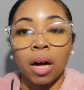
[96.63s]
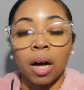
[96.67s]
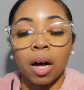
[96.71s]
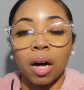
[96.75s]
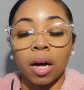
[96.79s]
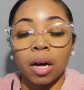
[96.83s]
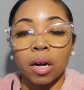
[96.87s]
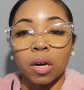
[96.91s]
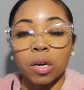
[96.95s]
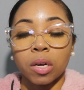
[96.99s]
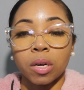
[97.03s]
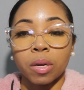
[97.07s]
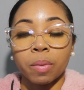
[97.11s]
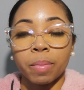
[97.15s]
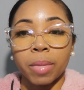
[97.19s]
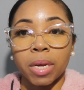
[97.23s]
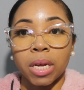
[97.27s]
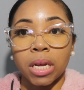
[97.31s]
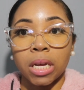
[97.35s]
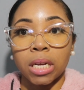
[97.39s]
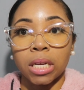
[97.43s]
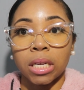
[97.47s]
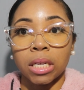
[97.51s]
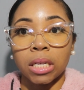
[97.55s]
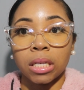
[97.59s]

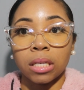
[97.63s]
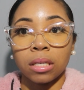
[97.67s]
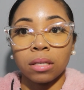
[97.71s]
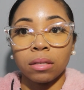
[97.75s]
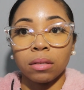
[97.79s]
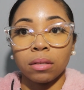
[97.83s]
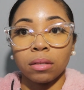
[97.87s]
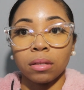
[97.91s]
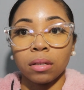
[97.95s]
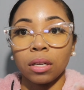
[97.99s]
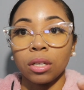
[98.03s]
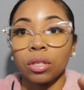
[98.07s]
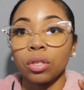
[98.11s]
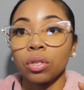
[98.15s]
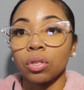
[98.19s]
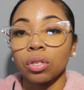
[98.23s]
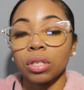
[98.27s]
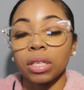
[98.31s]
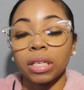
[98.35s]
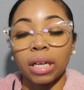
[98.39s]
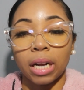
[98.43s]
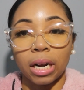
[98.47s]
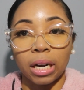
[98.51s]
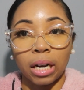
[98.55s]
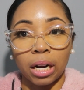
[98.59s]
and it's
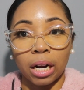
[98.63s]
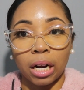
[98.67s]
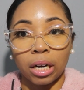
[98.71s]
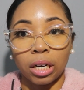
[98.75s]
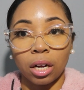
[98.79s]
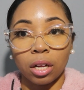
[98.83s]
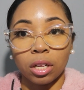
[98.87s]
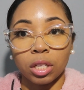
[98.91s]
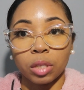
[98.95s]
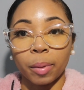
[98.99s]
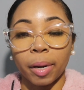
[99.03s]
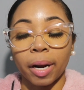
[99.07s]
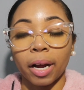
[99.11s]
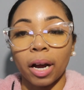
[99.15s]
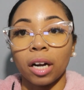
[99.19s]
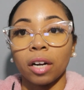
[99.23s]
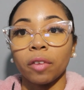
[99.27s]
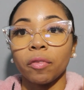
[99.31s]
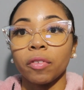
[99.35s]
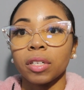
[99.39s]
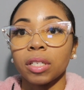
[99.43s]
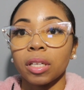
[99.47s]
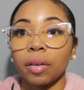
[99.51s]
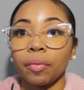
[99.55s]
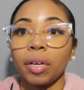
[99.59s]
usually $99, but I got it
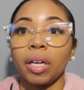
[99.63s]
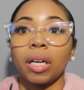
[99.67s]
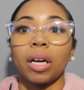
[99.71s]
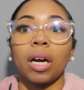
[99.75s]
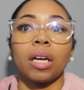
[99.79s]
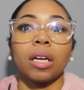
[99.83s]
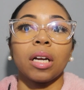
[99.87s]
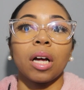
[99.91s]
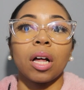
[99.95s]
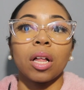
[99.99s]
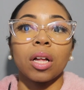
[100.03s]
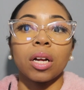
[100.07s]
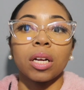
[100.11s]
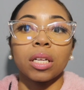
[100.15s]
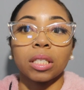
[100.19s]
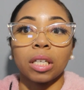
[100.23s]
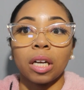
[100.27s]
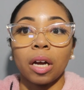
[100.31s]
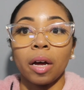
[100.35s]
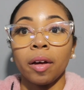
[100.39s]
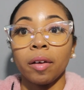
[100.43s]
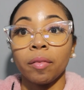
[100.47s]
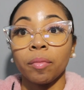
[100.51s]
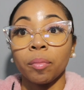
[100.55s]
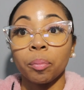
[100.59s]
for $79, and I
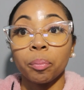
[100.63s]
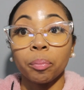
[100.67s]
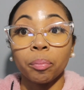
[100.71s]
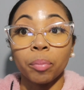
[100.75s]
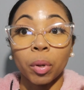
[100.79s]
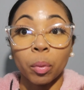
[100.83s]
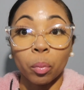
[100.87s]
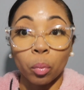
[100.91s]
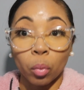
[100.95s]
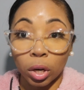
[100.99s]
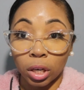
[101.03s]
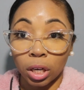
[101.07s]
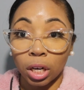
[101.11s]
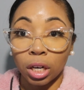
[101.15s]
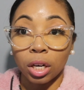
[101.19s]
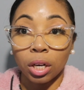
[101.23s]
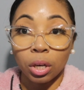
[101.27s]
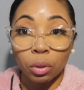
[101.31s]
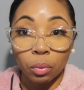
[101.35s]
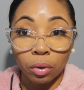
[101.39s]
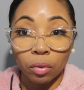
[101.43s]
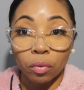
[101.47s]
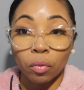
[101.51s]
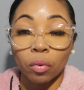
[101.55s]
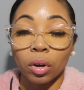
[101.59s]
have been wanting to
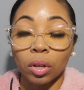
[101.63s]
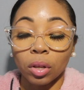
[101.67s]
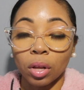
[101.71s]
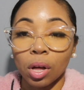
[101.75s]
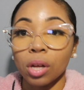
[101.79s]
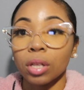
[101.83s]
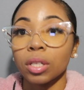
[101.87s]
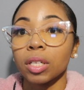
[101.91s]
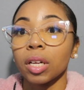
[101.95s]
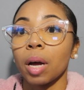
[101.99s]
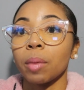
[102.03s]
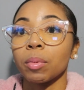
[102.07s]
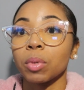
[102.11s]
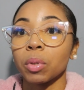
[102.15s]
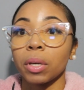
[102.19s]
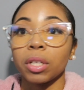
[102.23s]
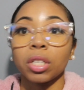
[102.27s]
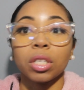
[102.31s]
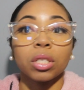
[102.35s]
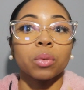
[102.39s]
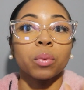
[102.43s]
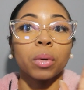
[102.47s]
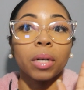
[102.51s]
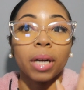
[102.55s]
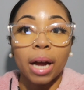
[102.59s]
do it for a long time, so I
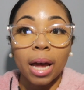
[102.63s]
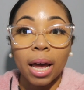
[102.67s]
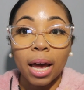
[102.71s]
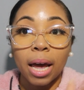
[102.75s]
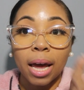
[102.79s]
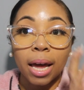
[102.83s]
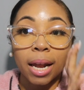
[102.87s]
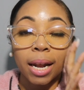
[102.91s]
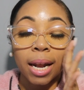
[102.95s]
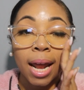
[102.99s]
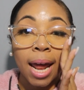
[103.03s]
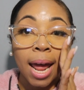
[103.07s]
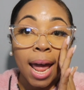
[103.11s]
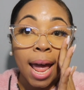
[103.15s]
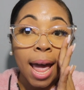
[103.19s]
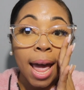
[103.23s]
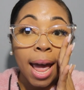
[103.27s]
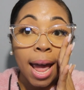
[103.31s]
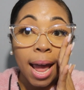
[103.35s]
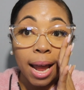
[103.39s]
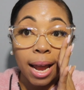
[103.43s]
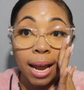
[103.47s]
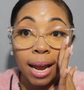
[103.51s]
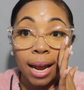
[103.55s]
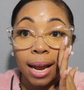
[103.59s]
just went ahead
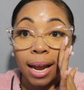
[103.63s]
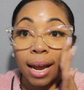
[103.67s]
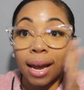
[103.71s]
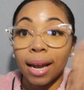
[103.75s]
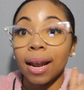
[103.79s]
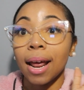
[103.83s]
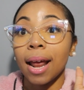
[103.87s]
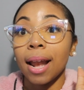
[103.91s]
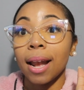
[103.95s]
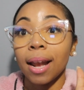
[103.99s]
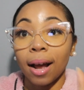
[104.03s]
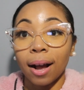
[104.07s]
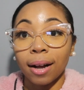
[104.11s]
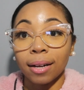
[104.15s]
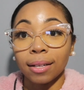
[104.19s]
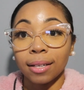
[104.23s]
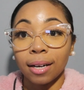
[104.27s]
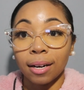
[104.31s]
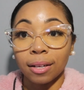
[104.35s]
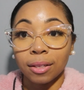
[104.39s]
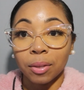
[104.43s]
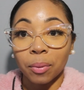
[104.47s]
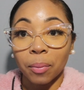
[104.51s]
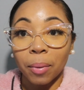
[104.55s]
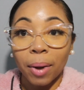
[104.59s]
and knocked it
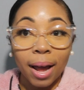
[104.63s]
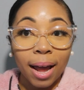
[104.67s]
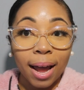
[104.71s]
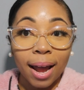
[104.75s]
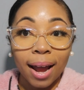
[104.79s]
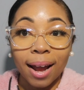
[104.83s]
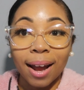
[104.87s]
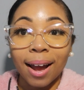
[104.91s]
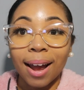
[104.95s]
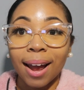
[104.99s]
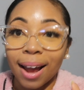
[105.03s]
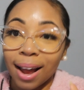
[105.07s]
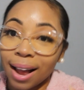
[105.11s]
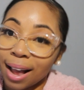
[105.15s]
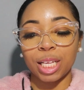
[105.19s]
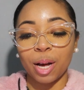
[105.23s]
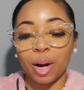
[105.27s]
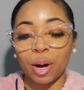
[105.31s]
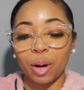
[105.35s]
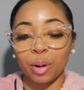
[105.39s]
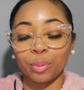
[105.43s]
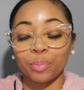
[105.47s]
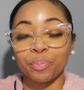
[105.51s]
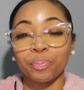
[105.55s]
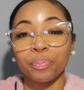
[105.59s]
out the way. And
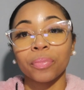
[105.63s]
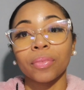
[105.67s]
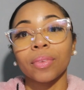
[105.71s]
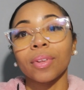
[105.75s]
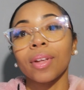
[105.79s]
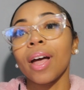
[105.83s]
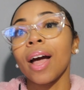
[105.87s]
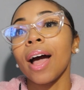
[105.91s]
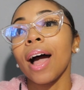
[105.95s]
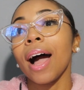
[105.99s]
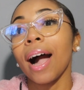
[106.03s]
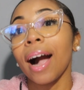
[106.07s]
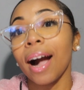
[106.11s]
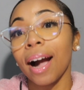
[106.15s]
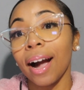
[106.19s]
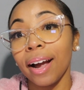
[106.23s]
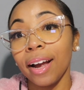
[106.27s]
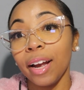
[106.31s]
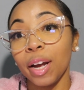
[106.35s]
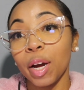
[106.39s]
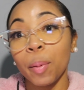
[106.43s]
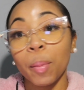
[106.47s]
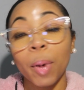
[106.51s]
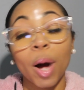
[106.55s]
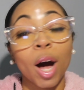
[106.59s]
so I
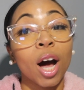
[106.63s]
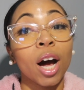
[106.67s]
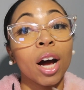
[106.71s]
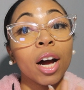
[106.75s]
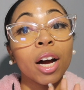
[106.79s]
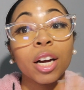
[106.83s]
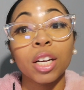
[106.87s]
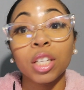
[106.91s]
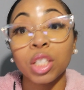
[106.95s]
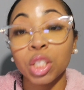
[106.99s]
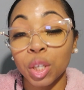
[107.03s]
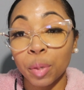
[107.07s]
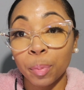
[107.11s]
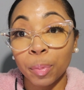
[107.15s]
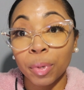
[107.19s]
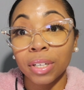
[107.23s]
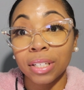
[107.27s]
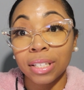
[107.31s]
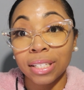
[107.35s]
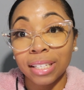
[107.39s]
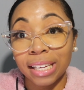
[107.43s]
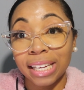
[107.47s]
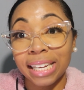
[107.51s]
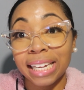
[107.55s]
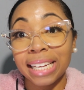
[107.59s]
am
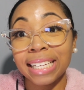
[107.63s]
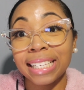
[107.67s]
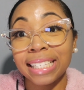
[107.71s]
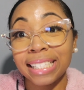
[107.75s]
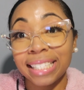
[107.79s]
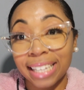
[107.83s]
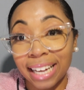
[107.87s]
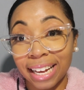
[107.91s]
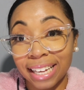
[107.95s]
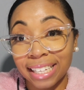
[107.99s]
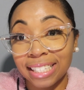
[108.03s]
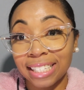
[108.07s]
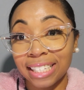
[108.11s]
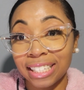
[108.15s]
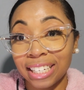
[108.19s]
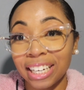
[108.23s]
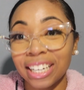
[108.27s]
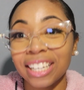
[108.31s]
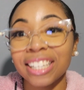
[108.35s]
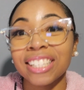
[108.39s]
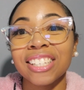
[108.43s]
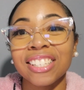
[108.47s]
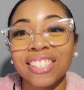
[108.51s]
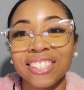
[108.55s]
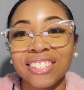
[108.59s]
100% Destiny
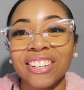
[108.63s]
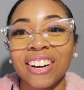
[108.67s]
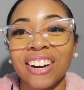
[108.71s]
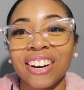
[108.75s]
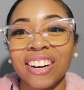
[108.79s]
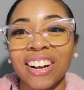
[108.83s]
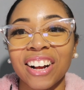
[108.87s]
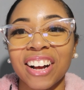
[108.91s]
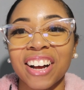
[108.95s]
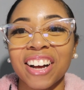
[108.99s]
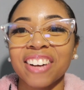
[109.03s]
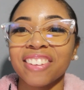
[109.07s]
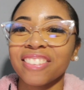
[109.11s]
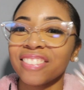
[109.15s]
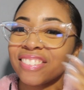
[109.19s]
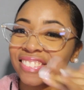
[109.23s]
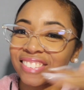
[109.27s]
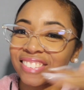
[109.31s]
to start off.